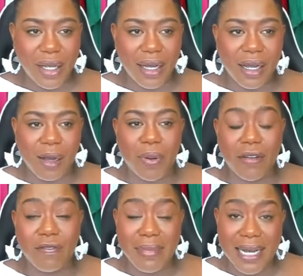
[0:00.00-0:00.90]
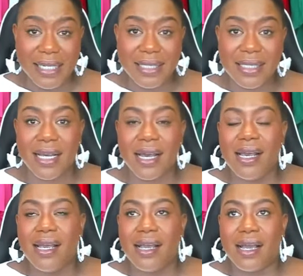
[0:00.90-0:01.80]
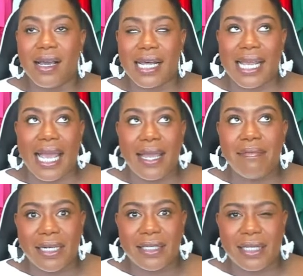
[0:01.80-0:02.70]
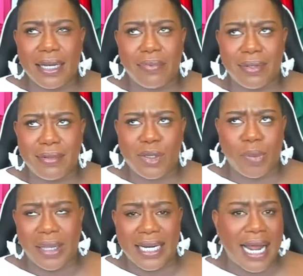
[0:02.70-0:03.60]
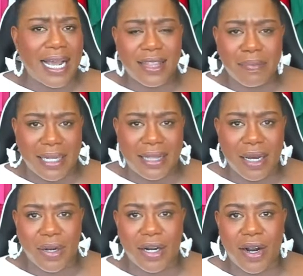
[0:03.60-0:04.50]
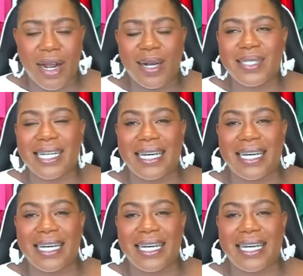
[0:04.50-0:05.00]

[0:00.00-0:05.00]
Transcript: a couple of months, like 8 months, I think this will be the ninth month that we're in our house.